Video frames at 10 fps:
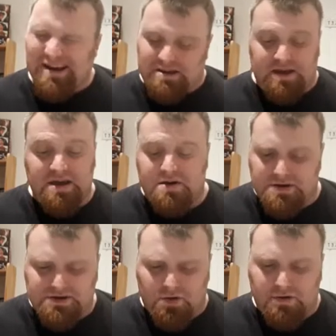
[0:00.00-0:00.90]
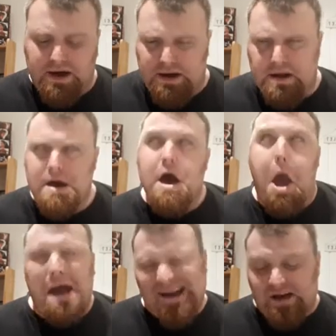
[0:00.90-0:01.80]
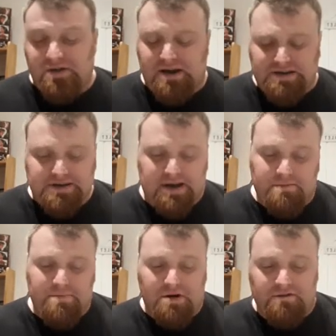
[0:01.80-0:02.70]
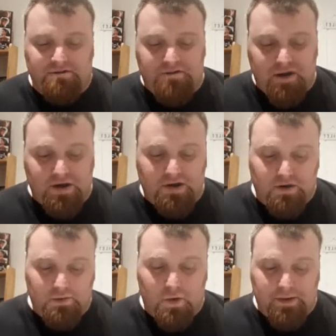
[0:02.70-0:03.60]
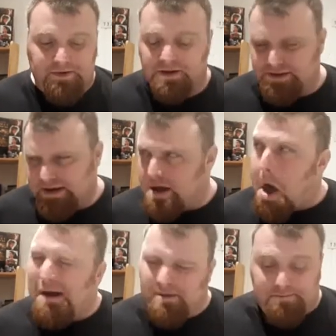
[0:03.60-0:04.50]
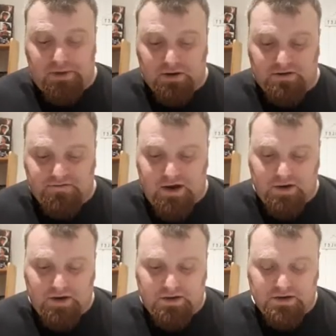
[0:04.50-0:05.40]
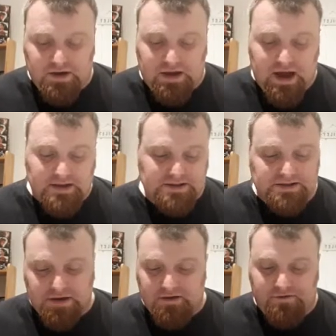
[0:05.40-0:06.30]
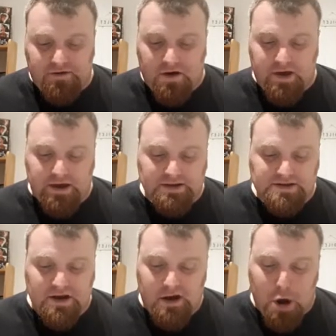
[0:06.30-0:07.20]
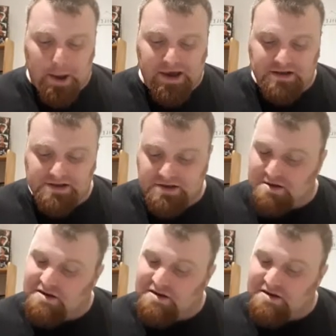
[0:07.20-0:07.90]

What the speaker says: The Icarus Storm Cannon and the Las Talon, both very good weapons, both very good against flying targets.